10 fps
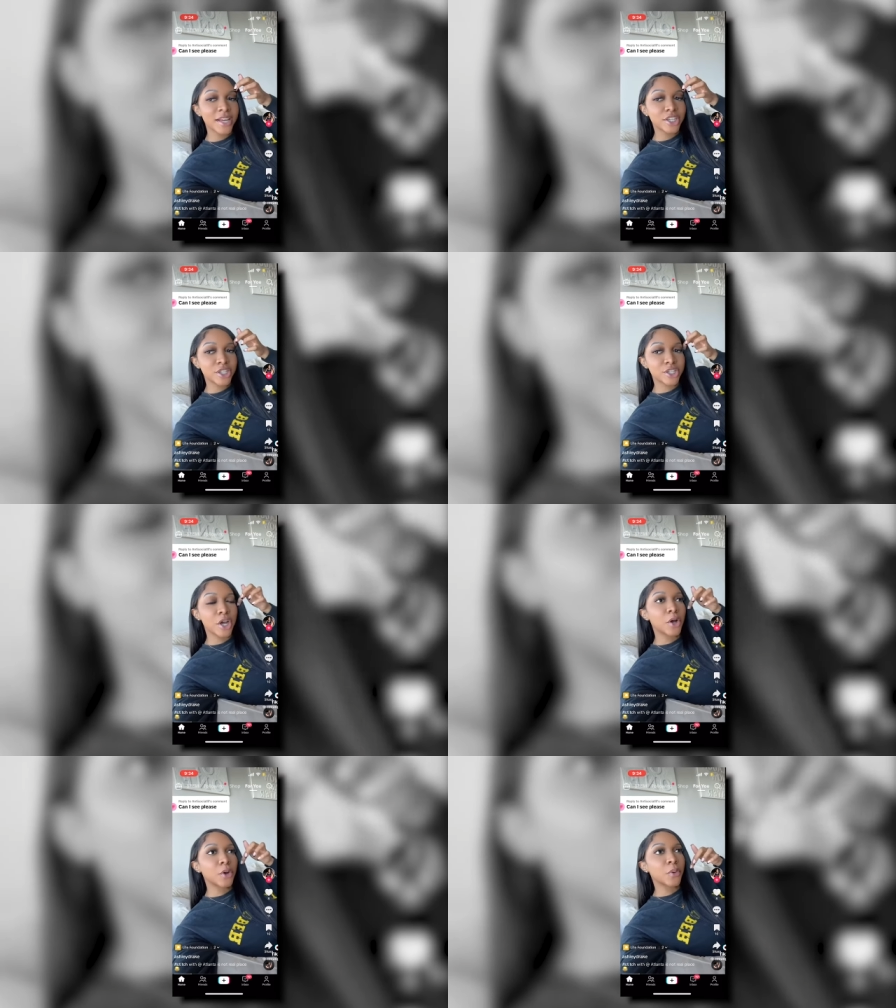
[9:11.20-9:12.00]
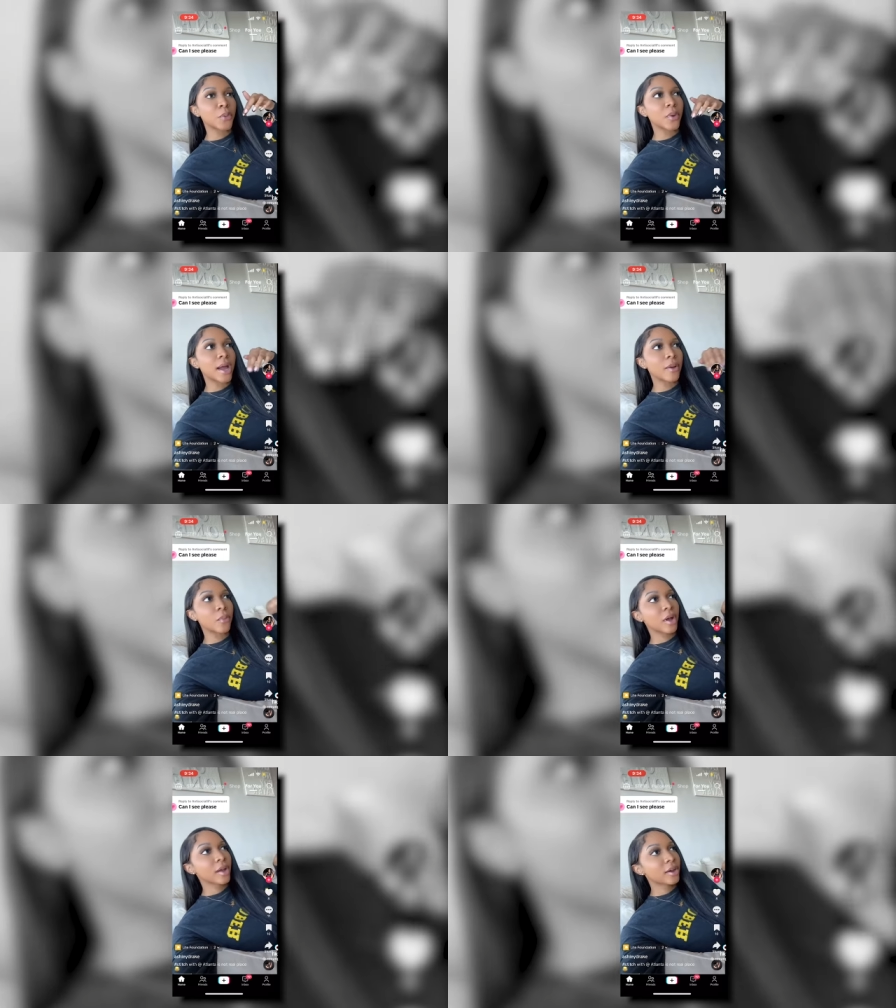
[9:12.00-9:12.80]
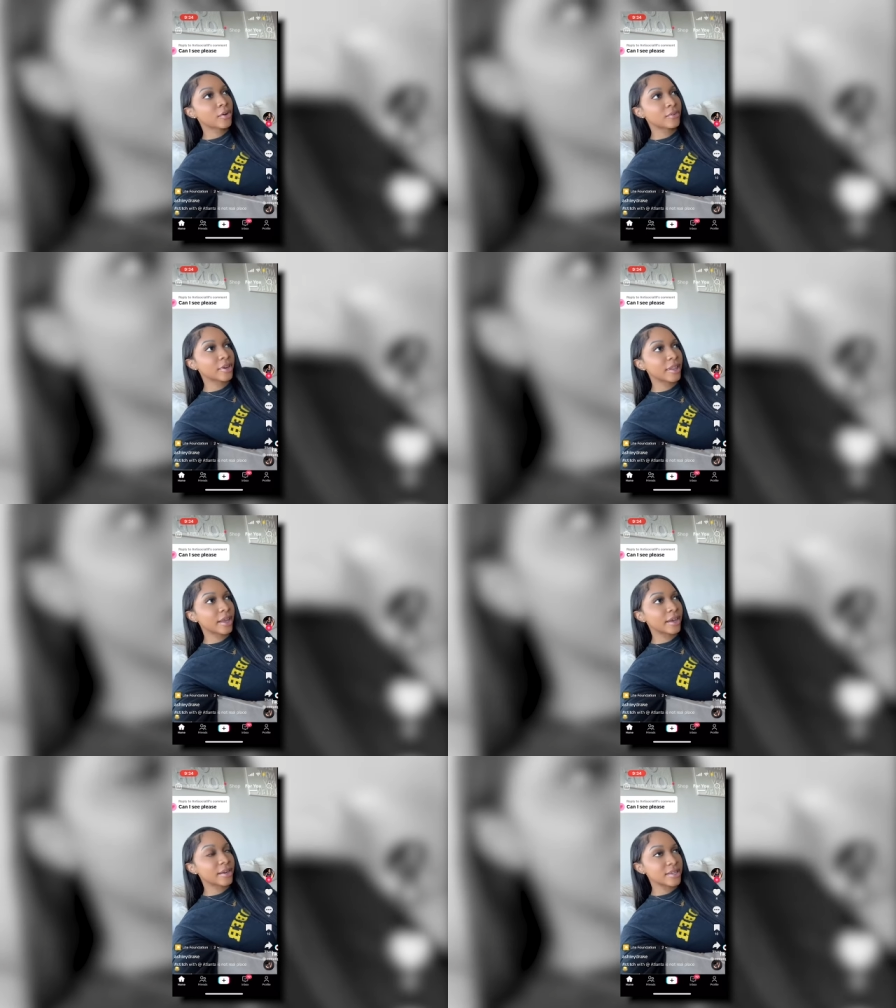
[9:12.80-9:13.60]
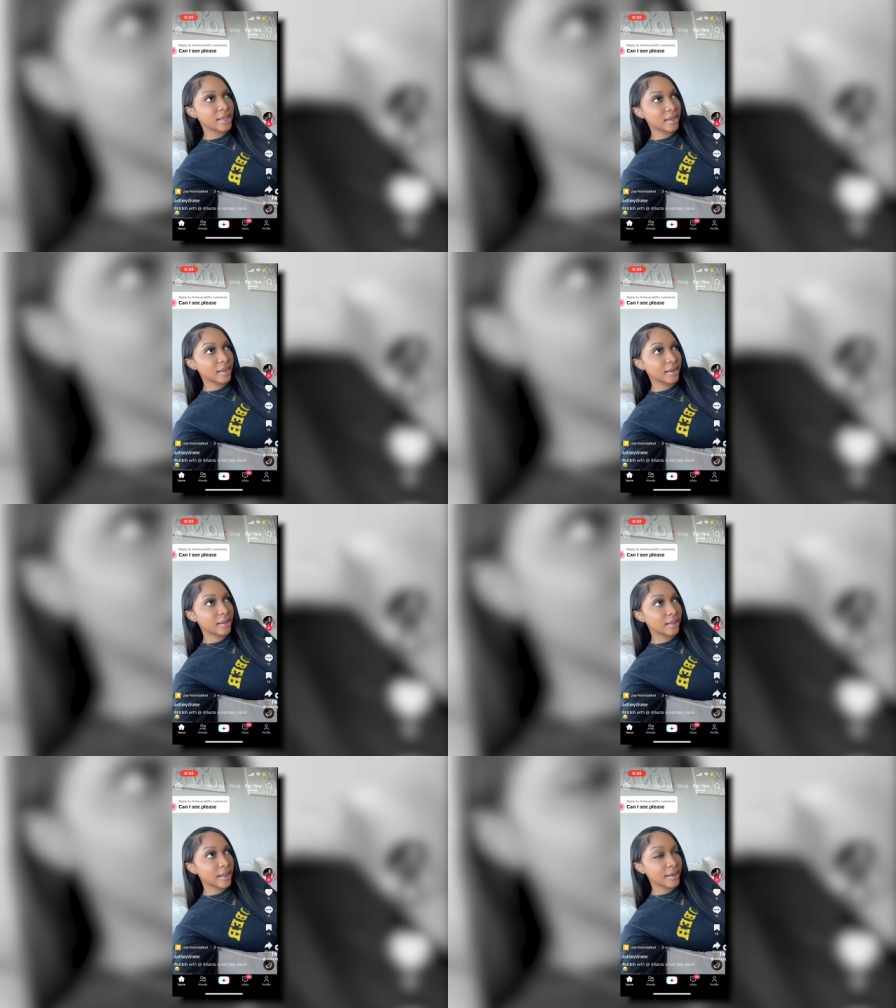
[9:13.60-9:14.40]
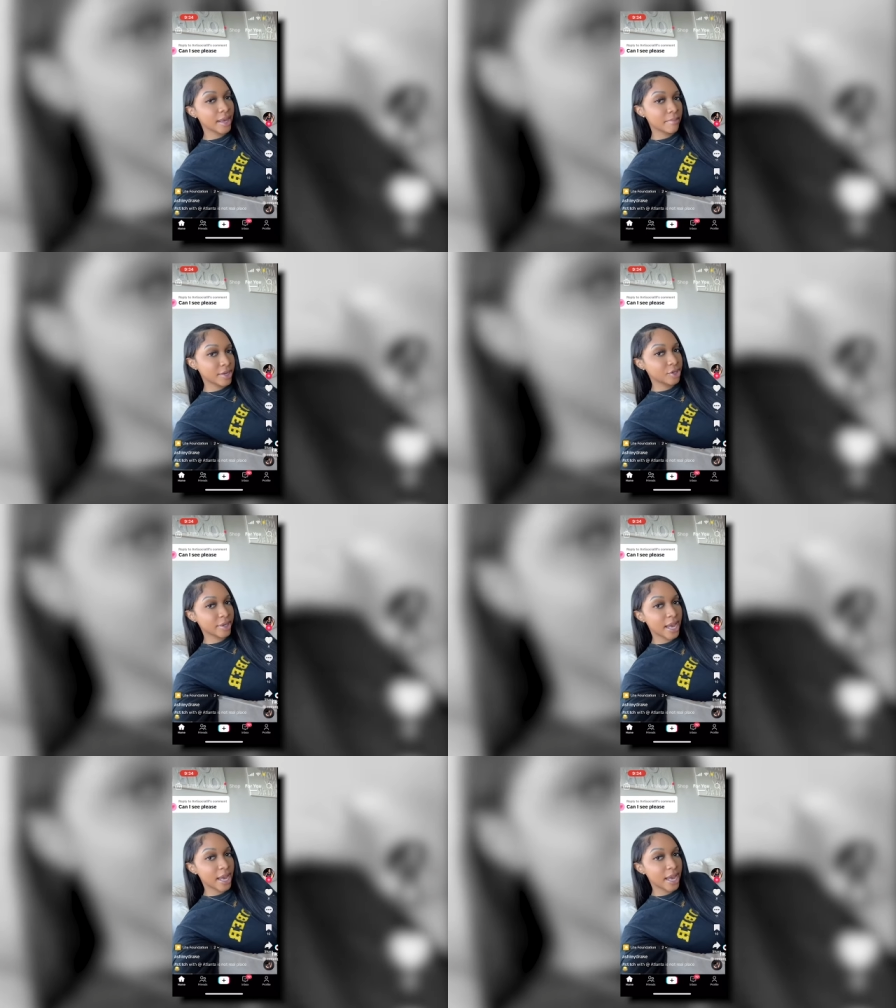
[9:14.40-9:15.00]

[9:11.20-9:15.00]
So I walk over there to like get my drink.